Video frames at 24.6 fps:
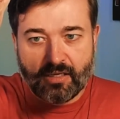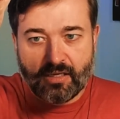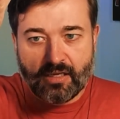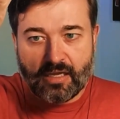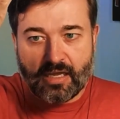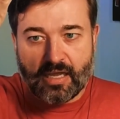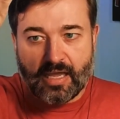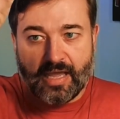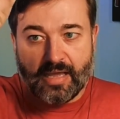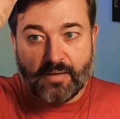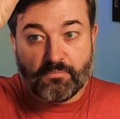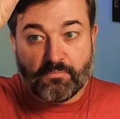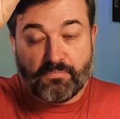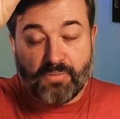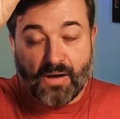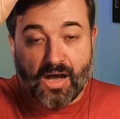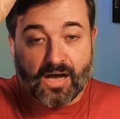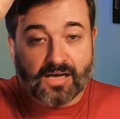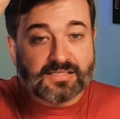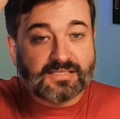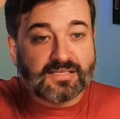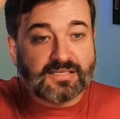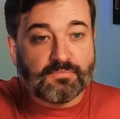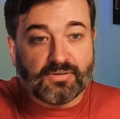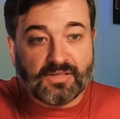and
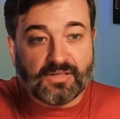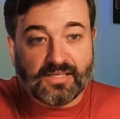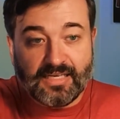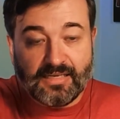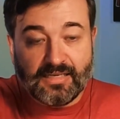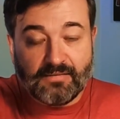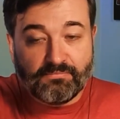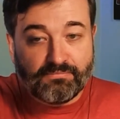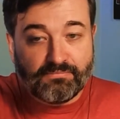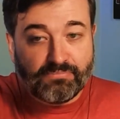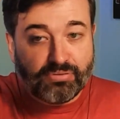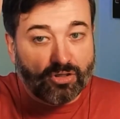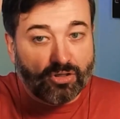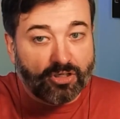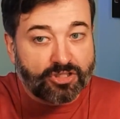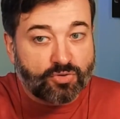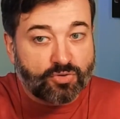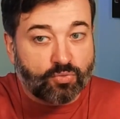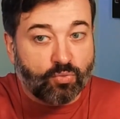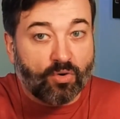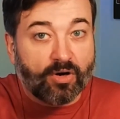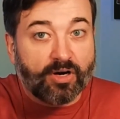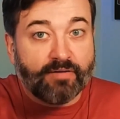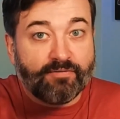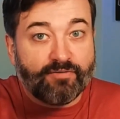possibly push
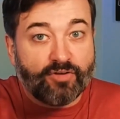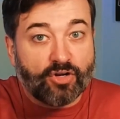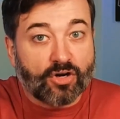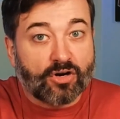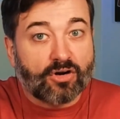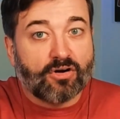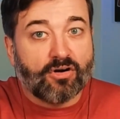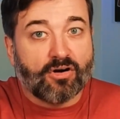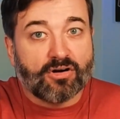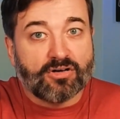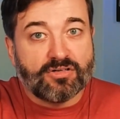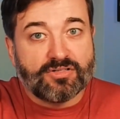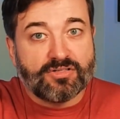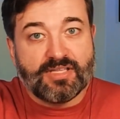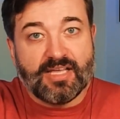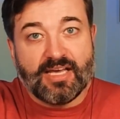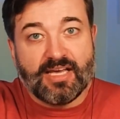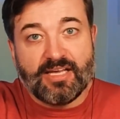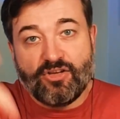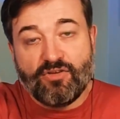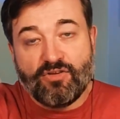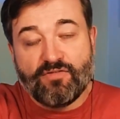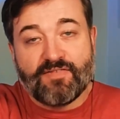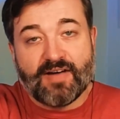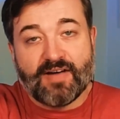one of your cards that
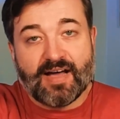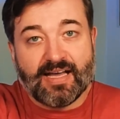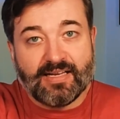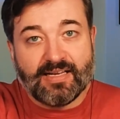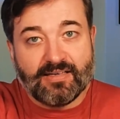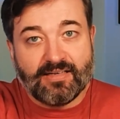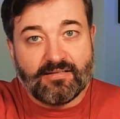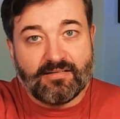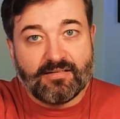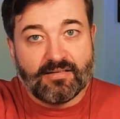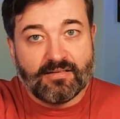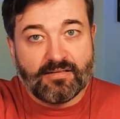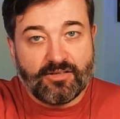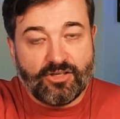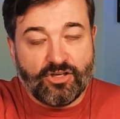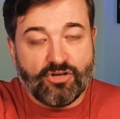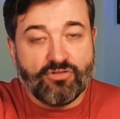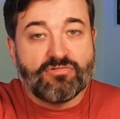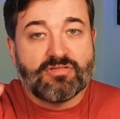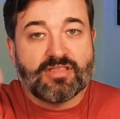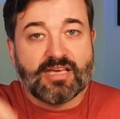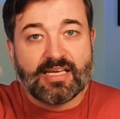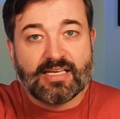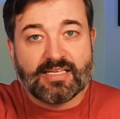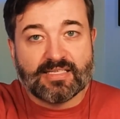you
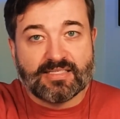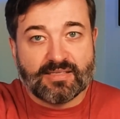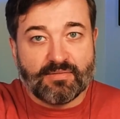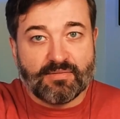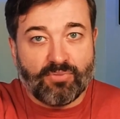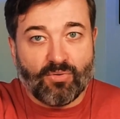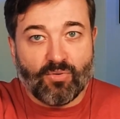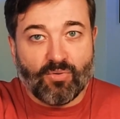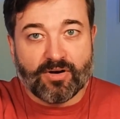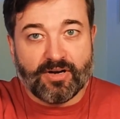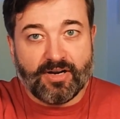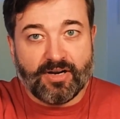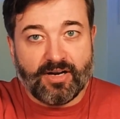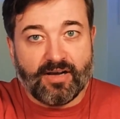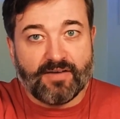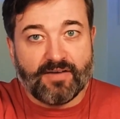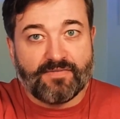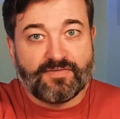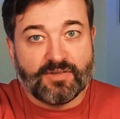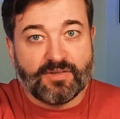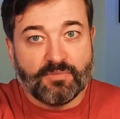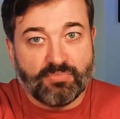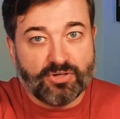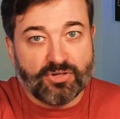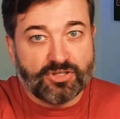think is important enough
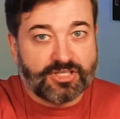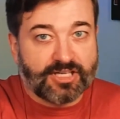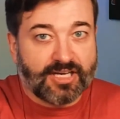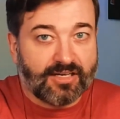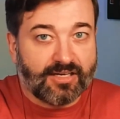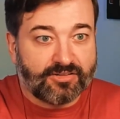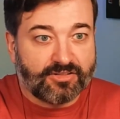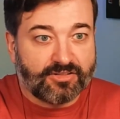to push out to